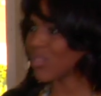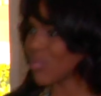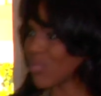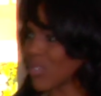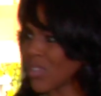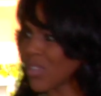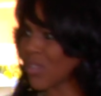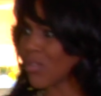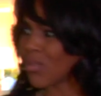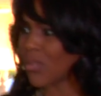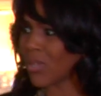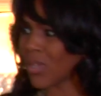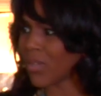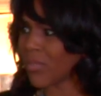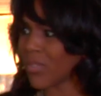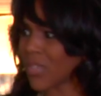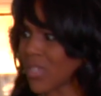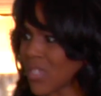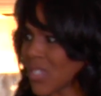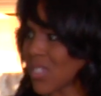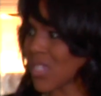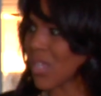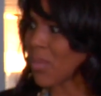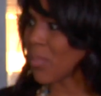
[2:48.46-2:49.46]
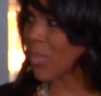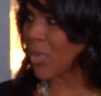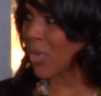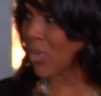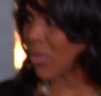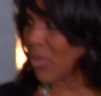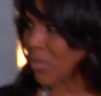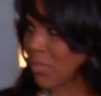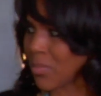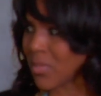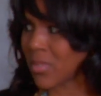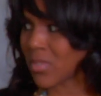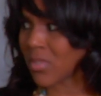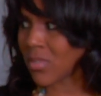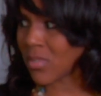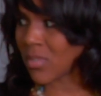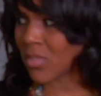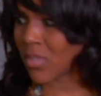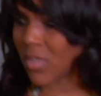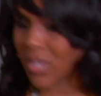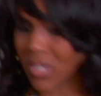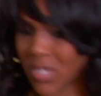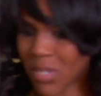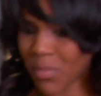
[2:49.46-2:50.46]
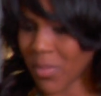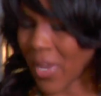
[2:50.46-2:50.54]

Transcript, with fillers: you think you live in the suburbs? You know it's a